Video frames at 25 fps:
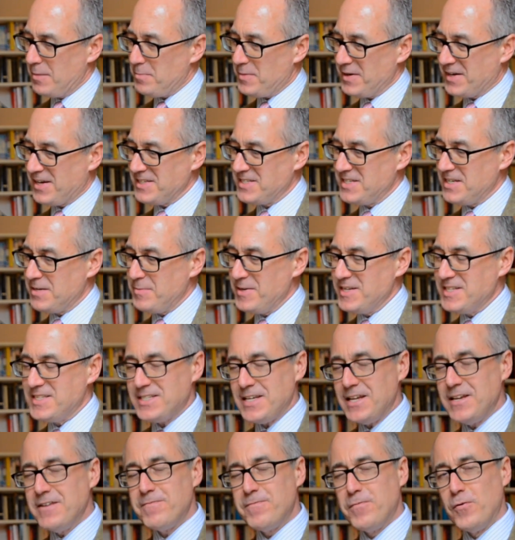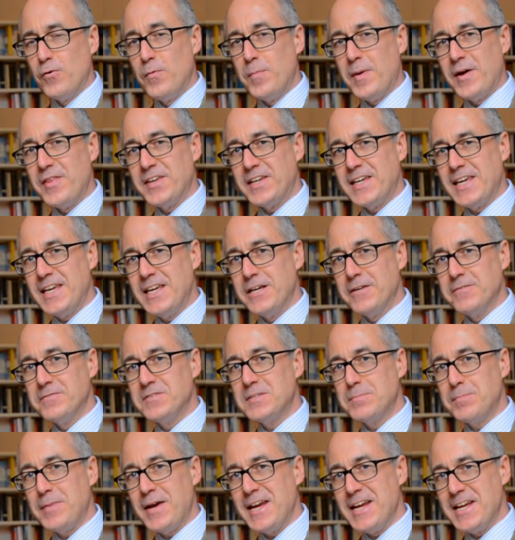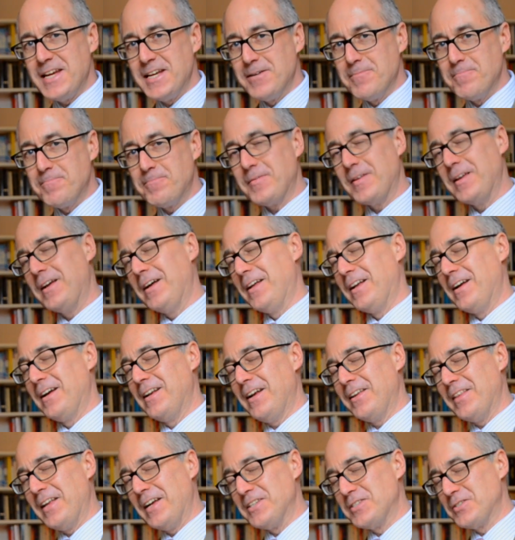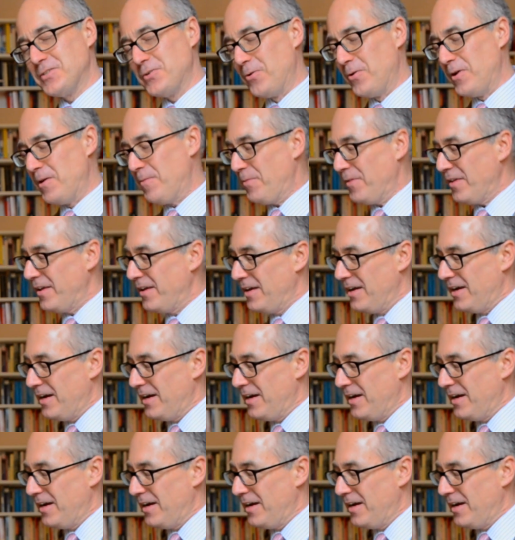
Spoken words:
because it had been sent for by the King of Spain. And I like that story.